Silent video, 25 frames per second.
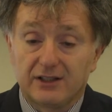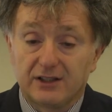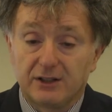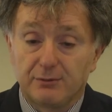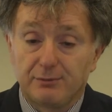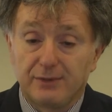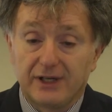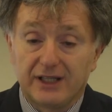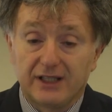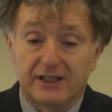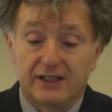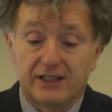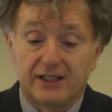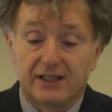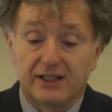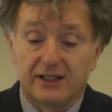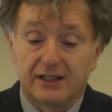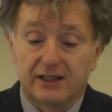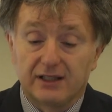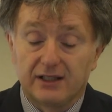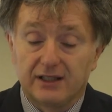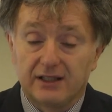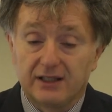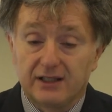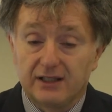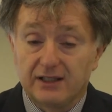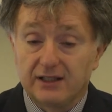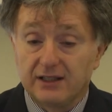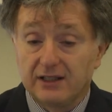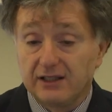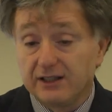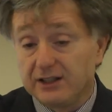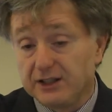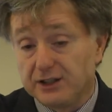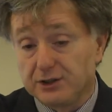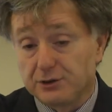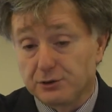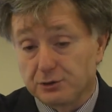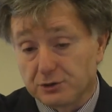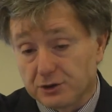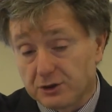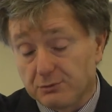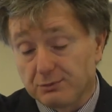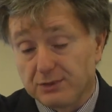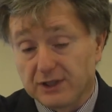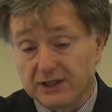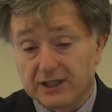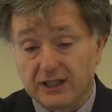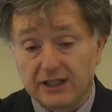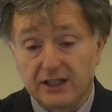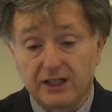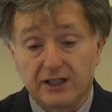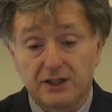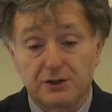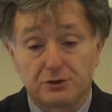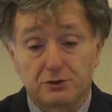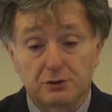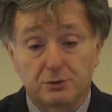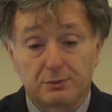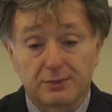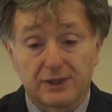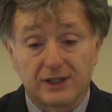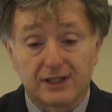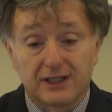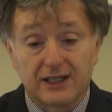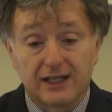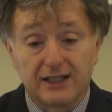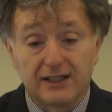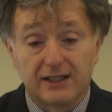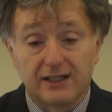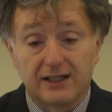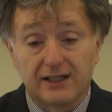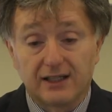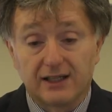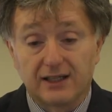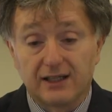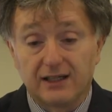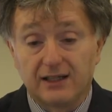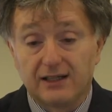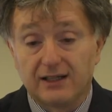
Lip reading: debating issues pertaining